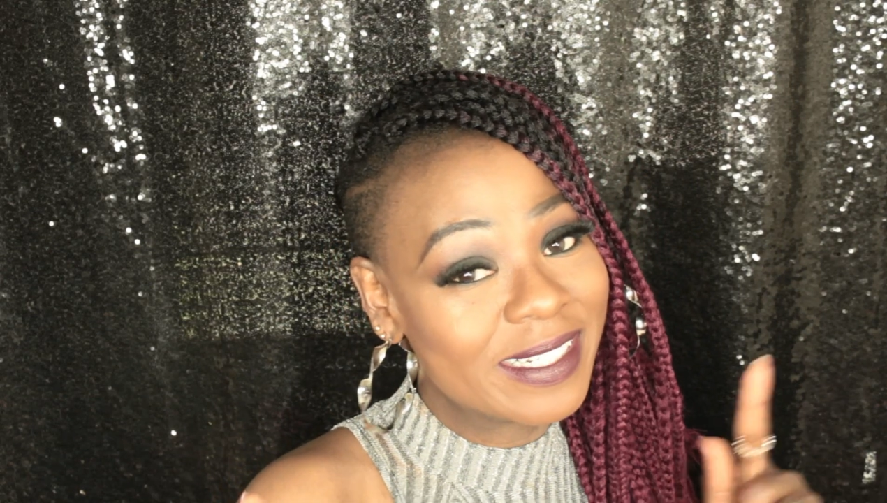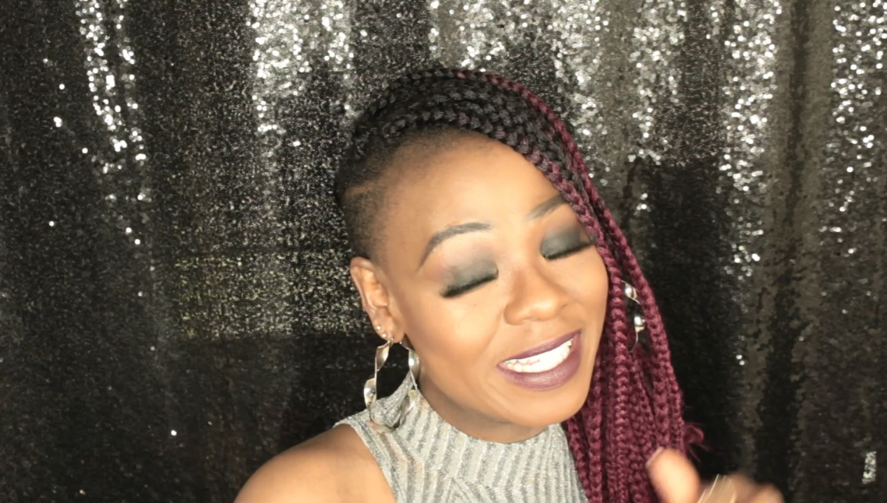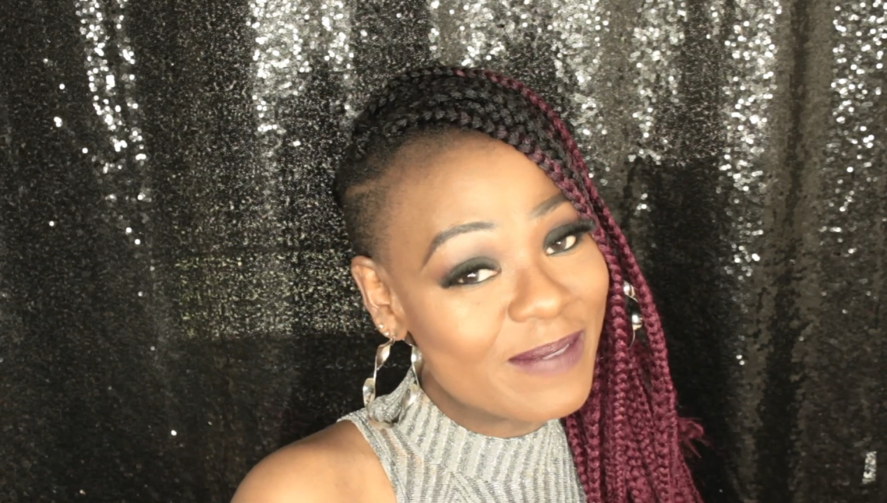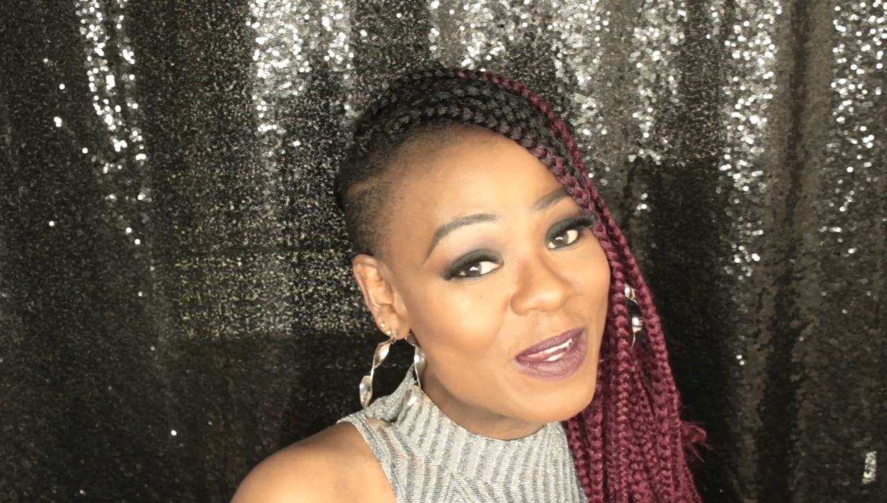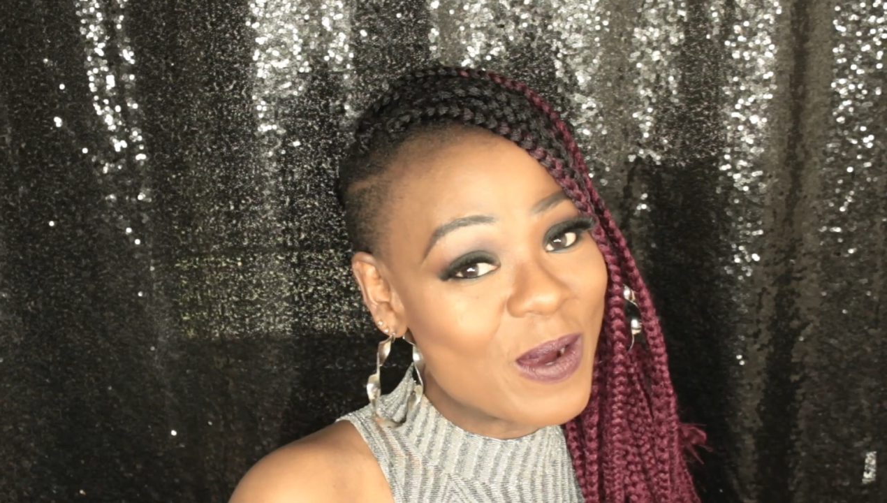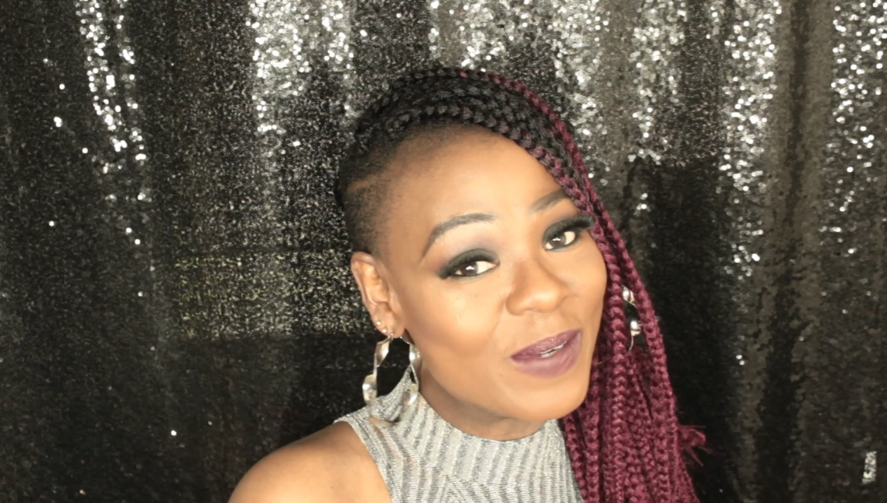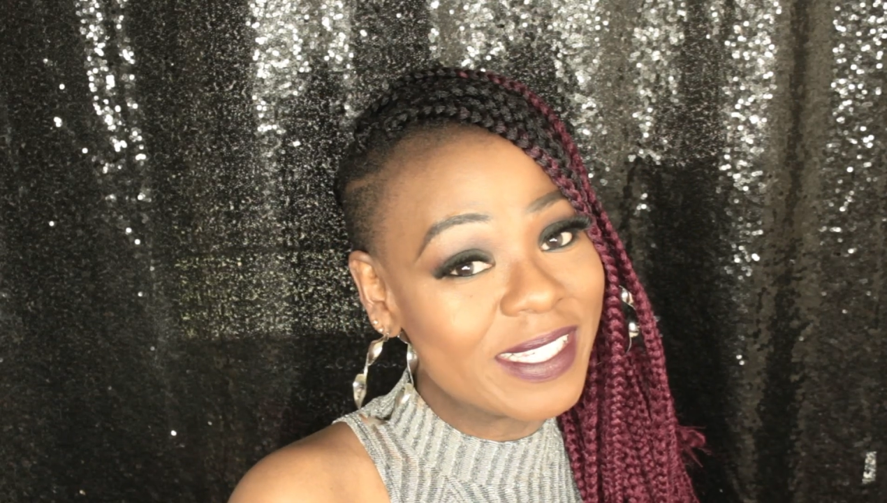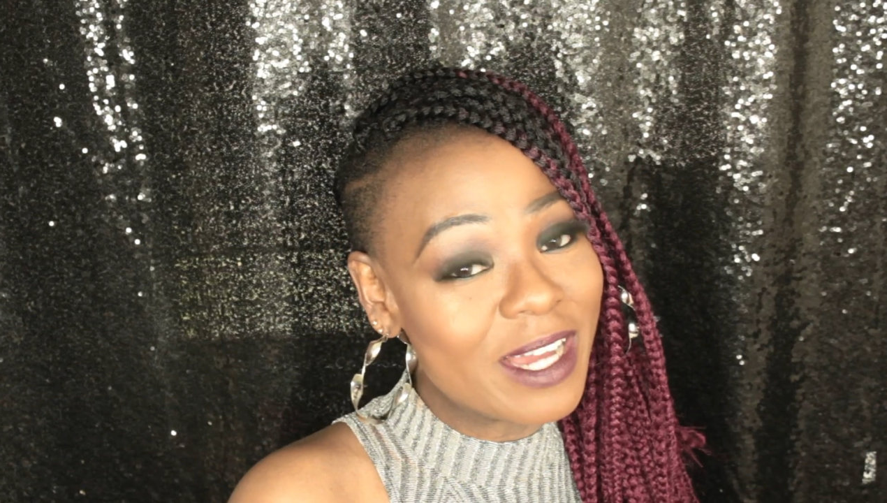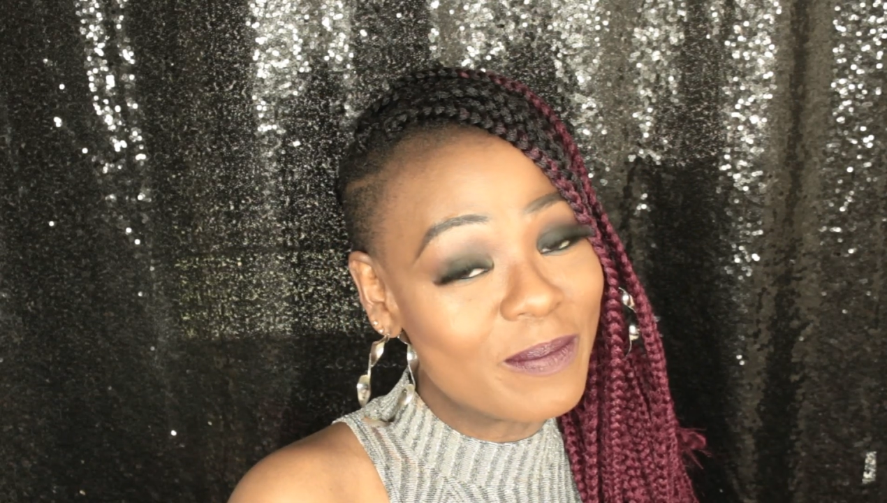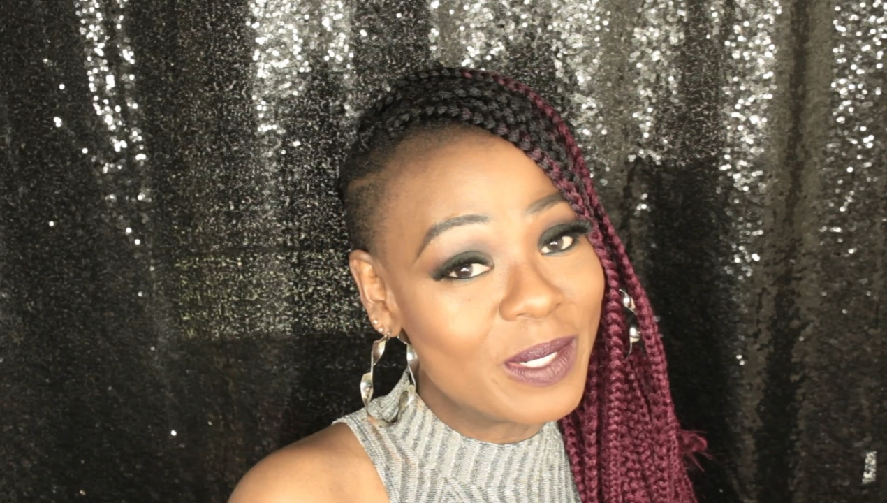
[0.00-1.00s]
Give me a comment
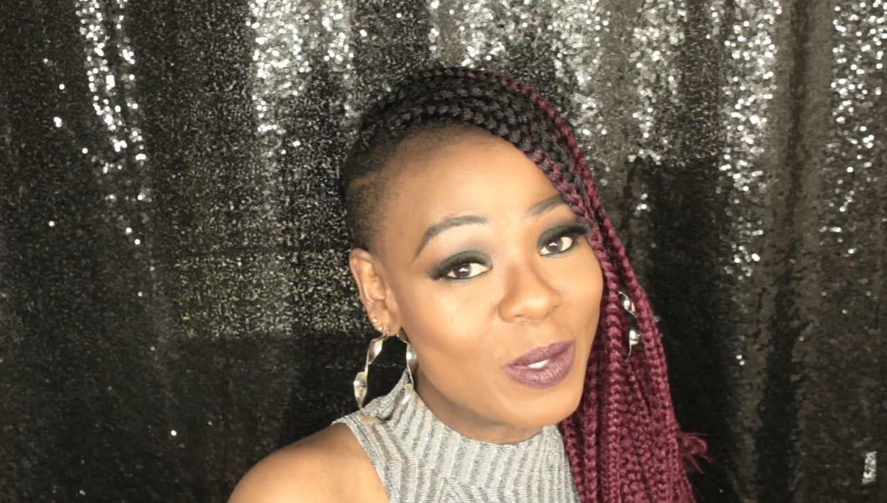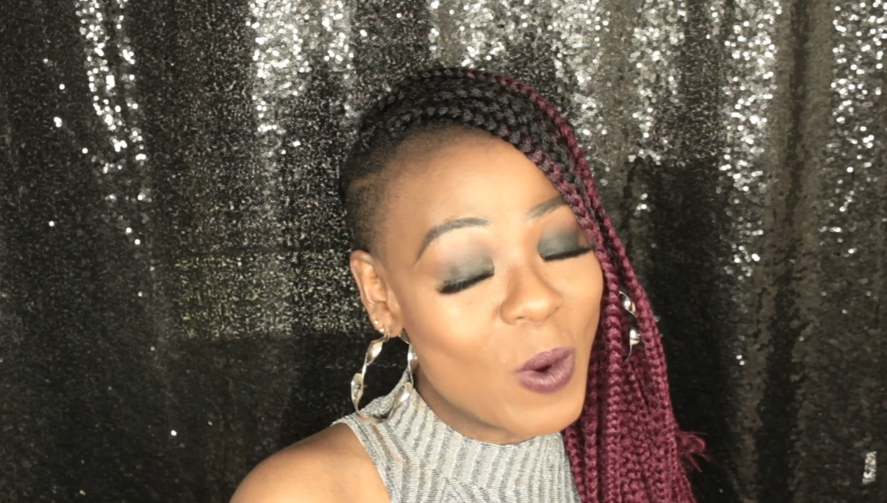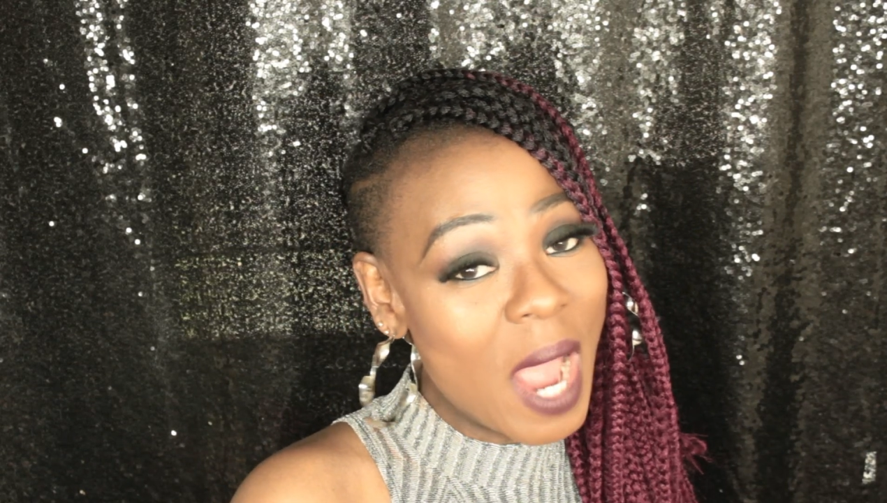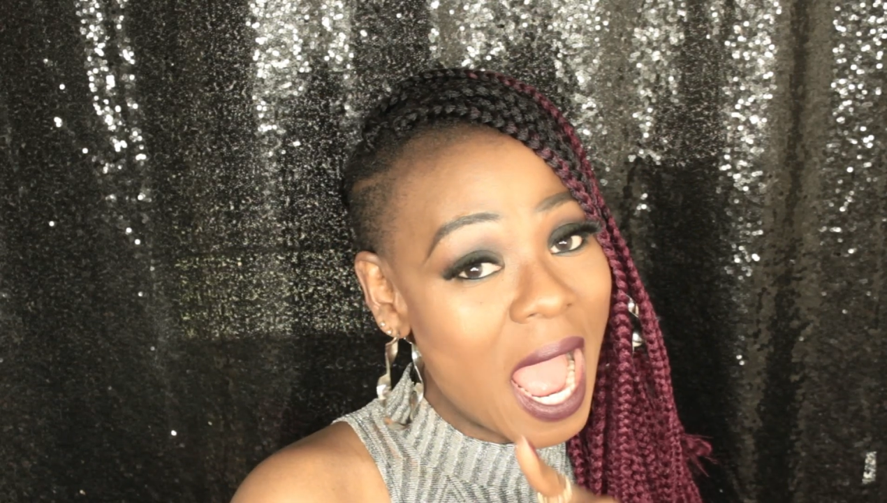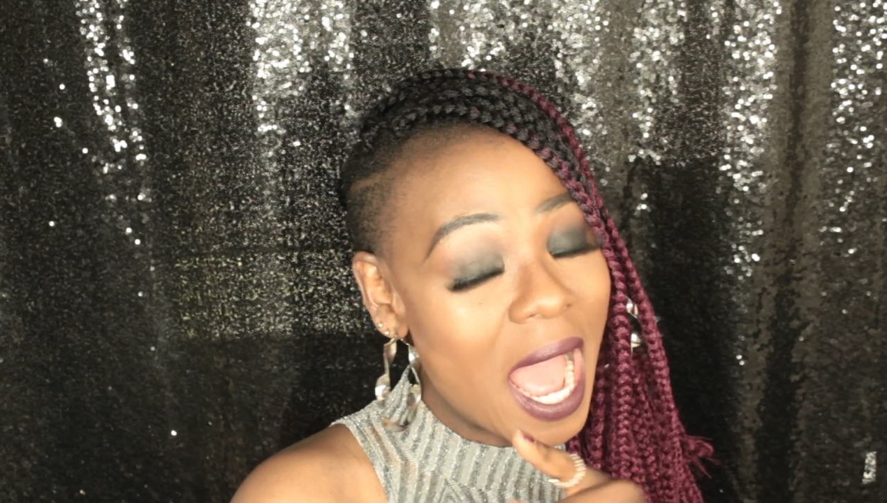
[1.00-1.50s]
down below,